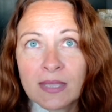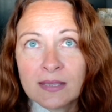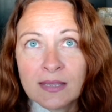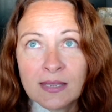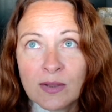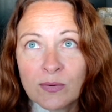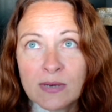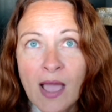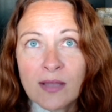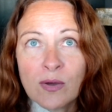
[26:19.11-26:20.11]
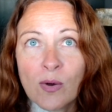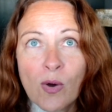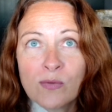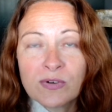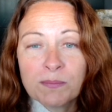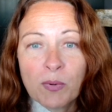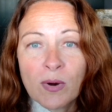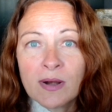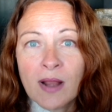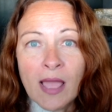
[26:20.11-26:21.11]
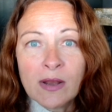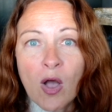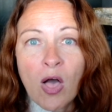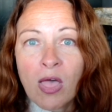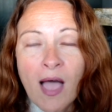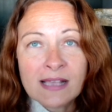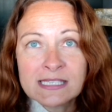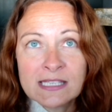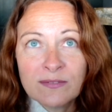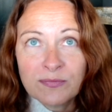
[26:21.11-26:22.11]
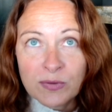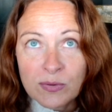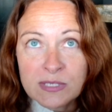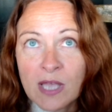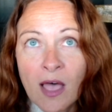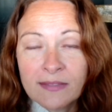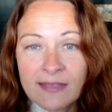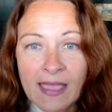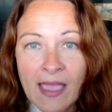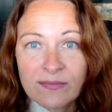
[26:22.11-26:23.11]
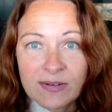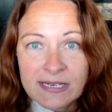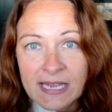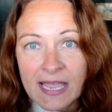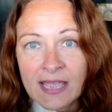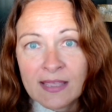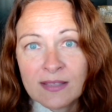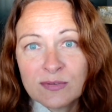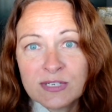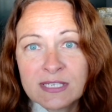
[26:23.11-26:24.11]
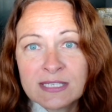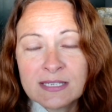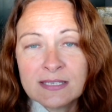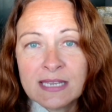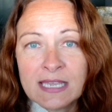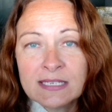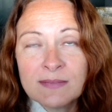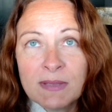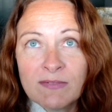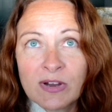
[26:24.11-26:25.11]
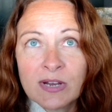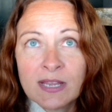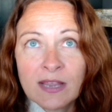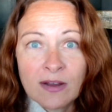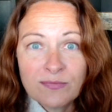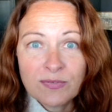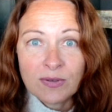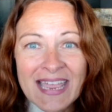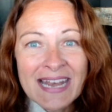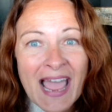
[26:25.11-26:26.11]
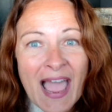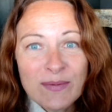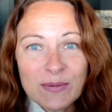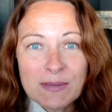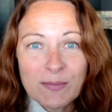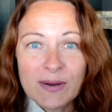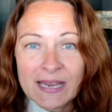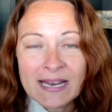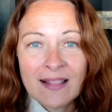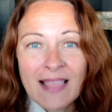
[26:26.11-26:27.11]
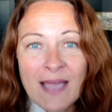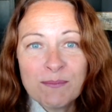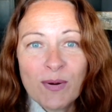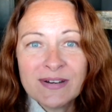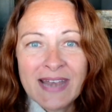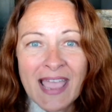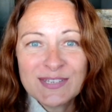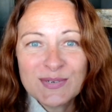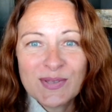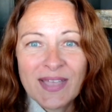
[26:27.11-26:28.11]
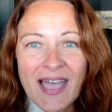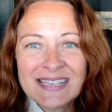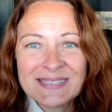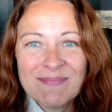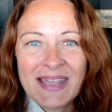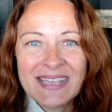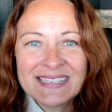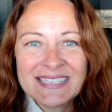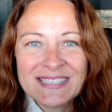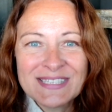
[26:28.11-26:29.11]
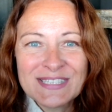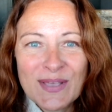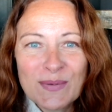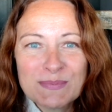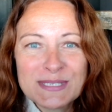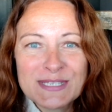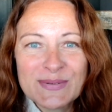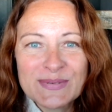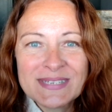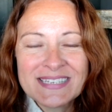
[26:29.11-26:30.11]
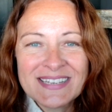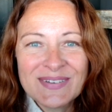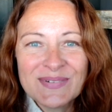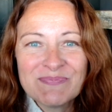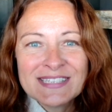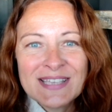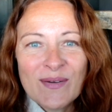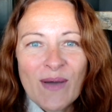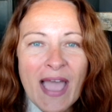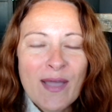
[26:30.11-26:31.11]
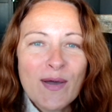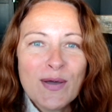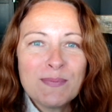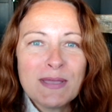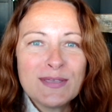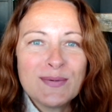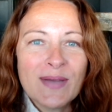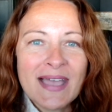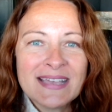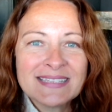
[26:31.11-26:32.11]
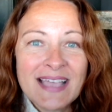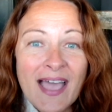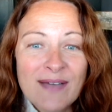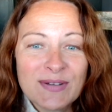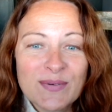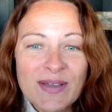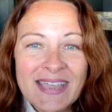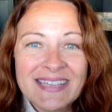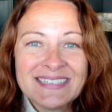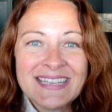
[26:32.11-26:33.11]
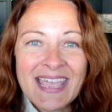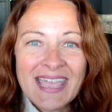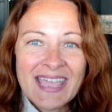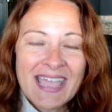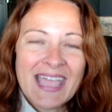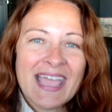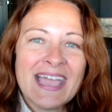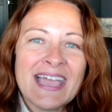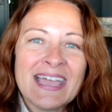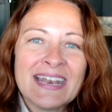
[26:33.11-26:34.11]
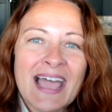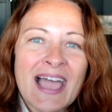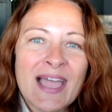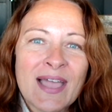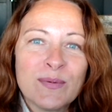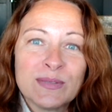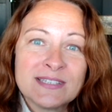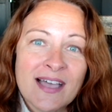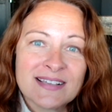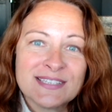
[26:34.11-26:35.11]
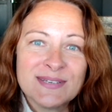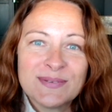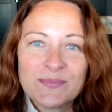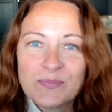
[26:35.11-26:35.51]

you know, not go overboard on all oxalate foods all day, every day. You just need to be very careful. And I will be working on a lot more natural cosmetics and soaps soon too. So I hope you guys have a great day, and I will talk soon.